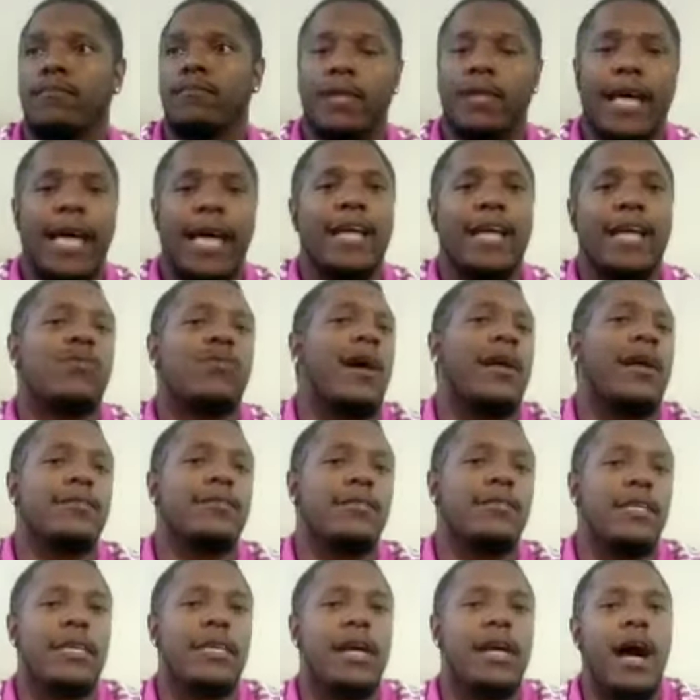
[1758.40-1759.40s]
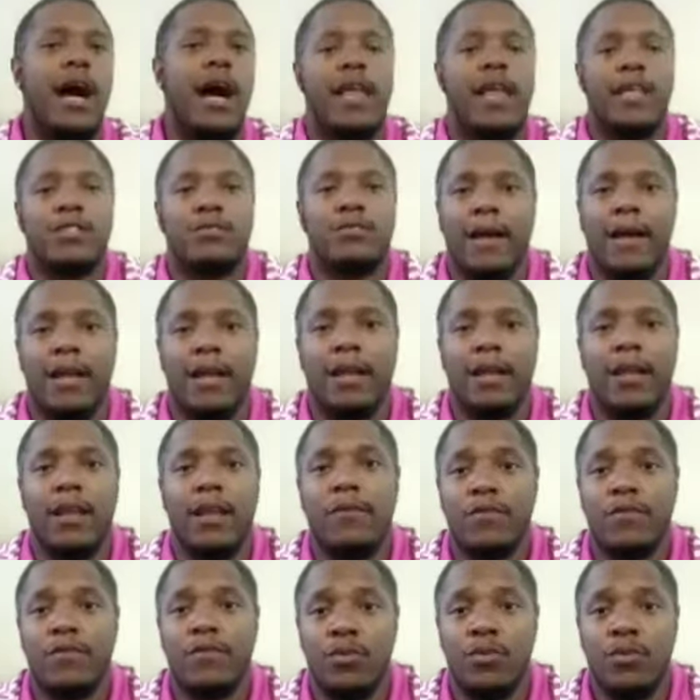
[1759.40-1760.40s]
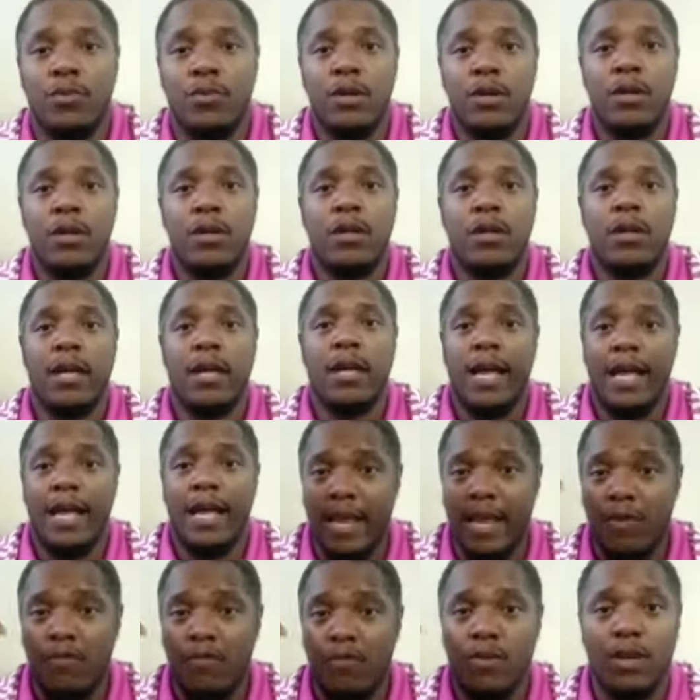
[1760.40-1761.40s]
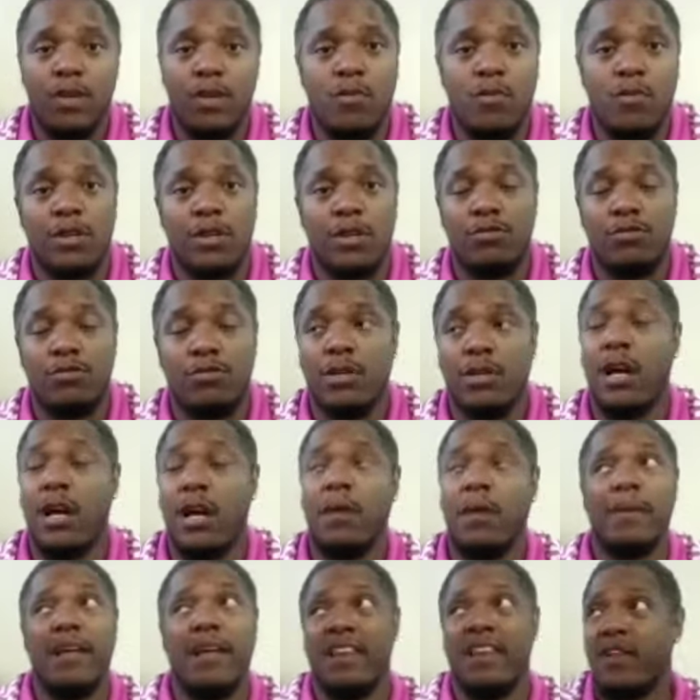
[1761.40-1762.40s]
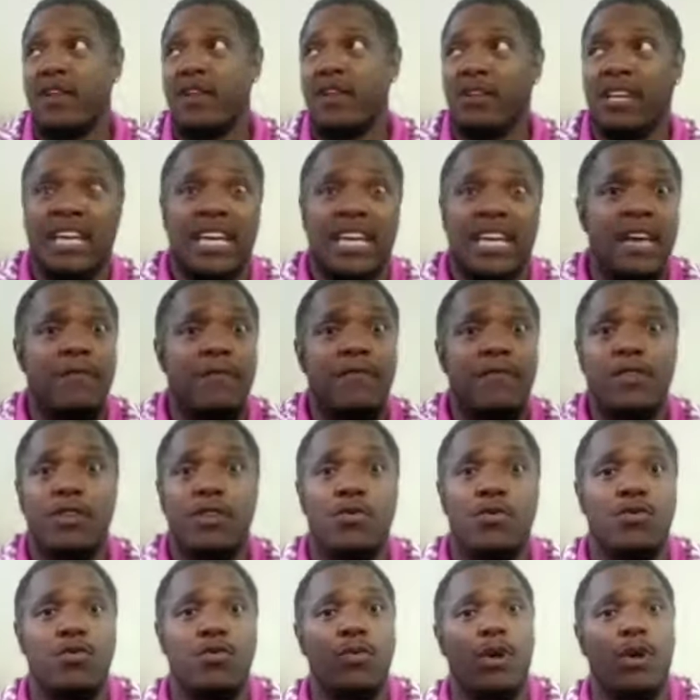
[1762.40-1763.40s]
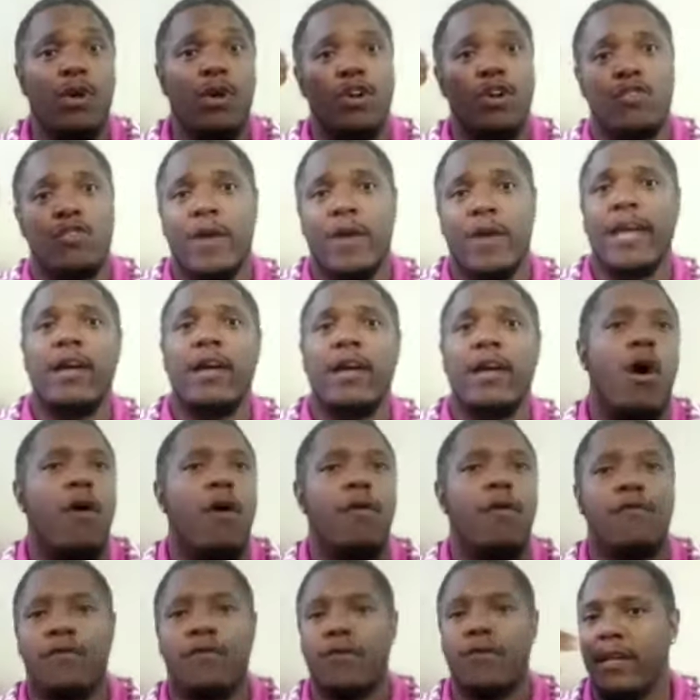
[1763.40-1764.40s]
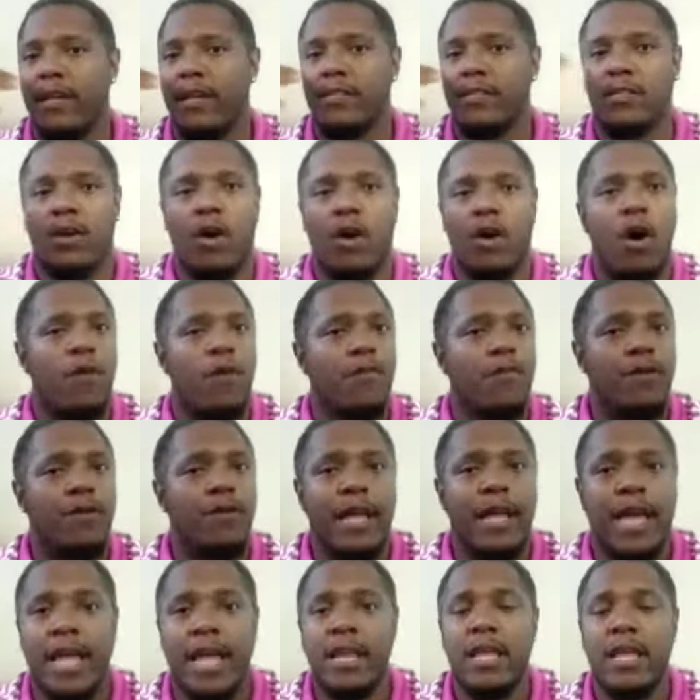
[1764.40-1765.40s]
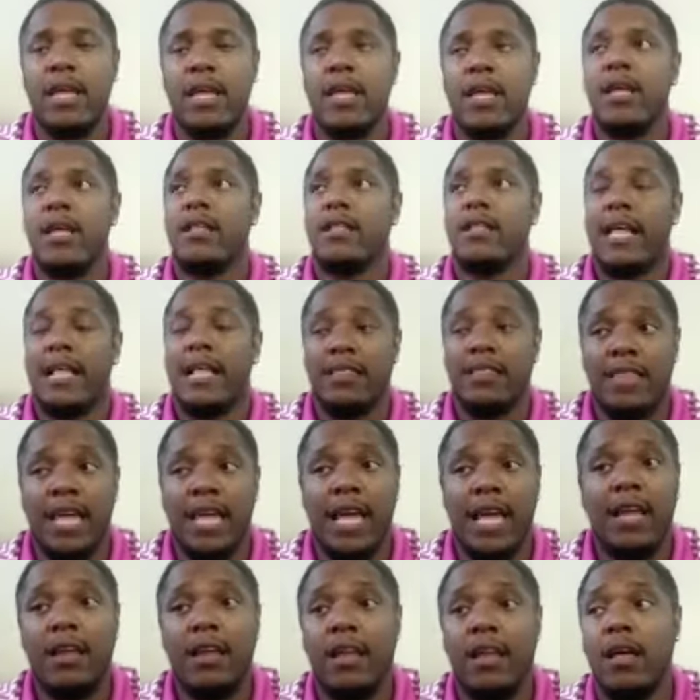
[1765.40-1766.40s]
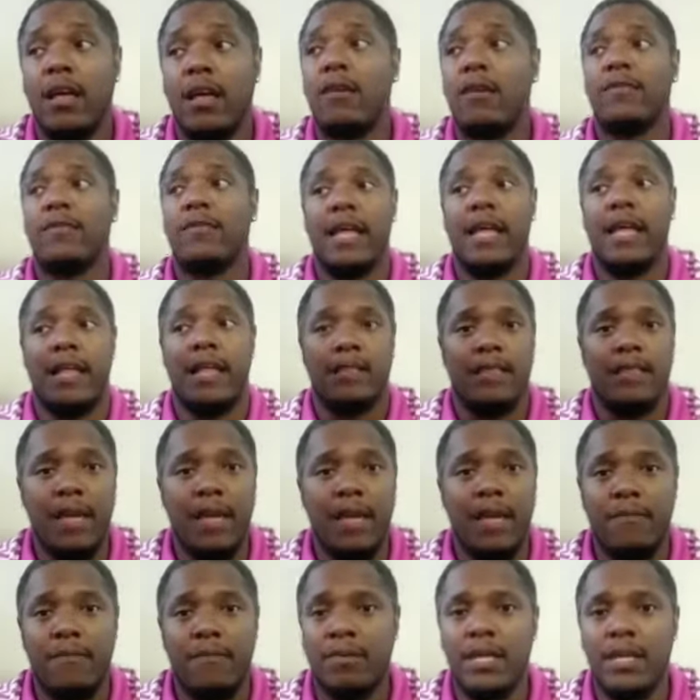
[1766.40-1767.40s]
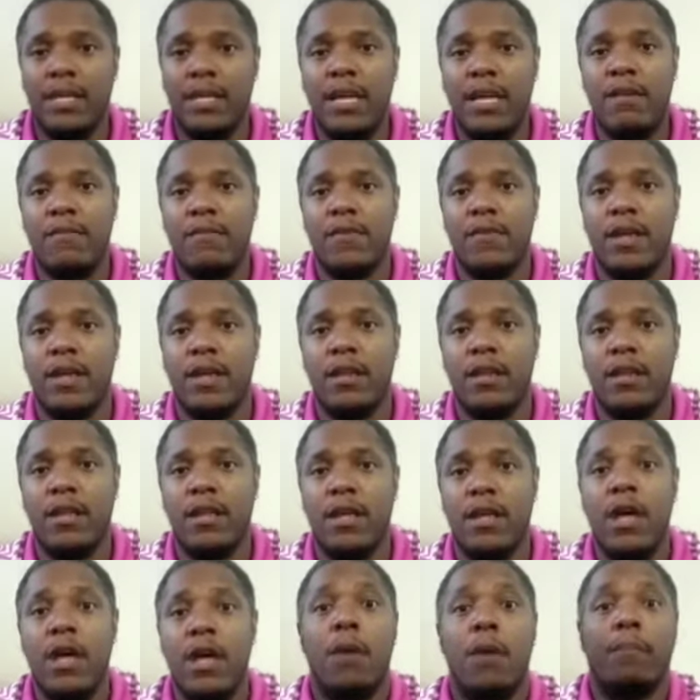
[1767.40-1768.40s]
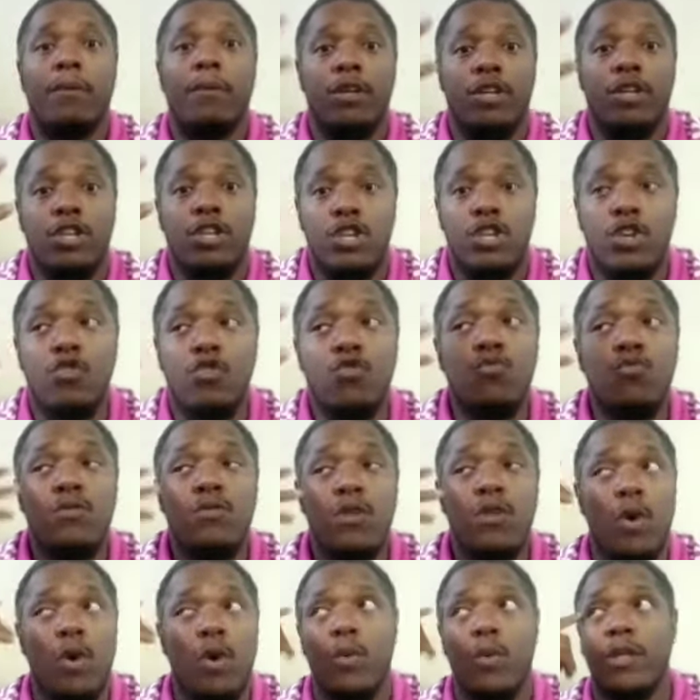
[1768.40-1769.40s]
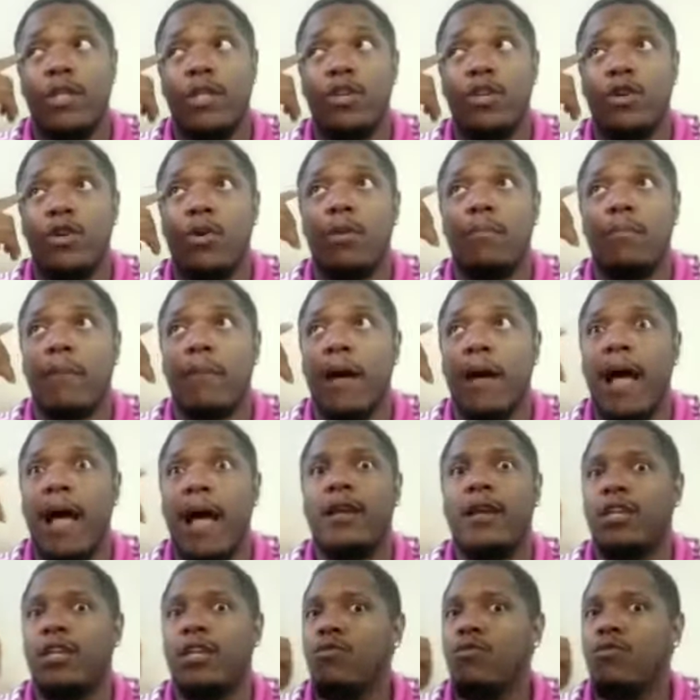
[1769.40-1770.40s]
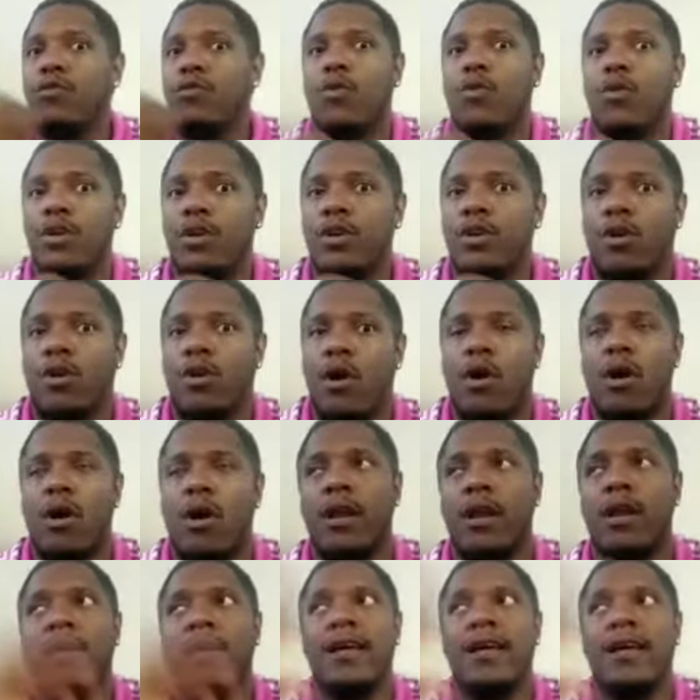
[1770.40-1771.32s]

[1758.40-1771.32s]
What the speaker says: XYZ college might love you and they really want you to come, and they're giving you a great offer, and that's an offer that they love and that they believe in, but in your mind and in your heart,